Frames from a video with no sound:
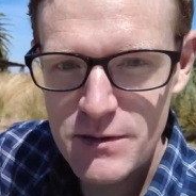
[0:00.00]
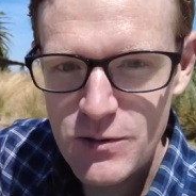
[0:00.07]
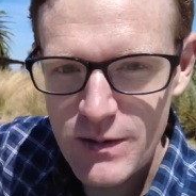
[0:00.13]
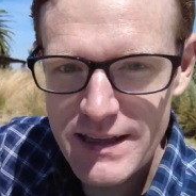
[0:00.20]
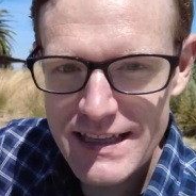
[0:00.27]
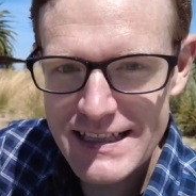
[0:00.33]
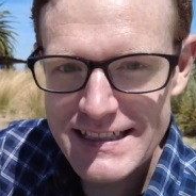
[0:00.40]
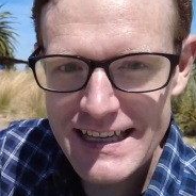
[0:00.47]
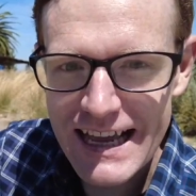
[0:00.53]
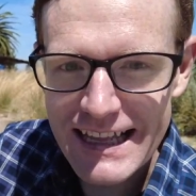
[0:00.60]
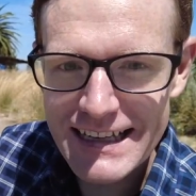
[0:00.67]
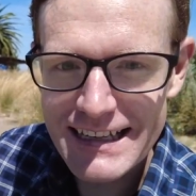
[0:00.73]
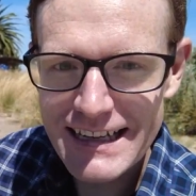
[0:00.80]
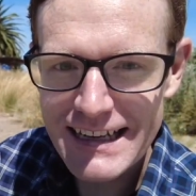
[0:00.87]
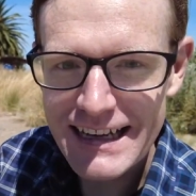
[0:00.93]
between the
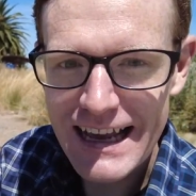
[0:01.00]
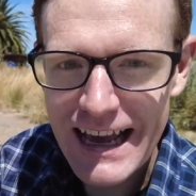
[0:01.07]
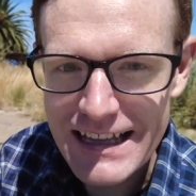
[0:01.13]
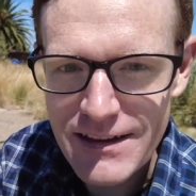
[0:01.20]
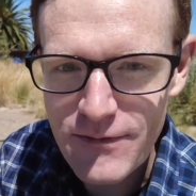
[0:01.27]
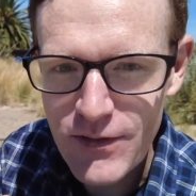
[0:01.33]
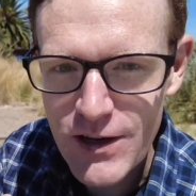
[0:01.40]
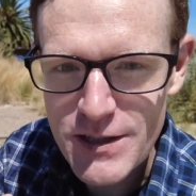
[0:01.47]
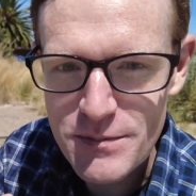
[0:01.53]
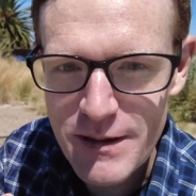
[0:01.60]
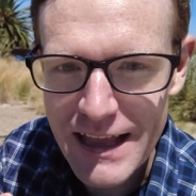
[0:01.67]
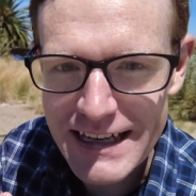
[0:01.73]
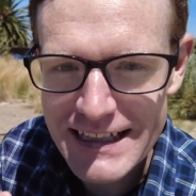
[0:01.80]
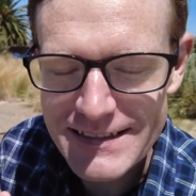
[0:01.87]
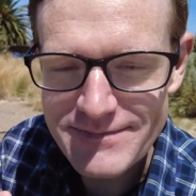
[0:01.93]
sun and the first
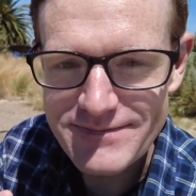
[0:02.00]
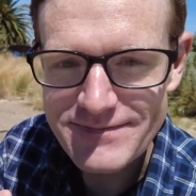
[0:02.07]
planet.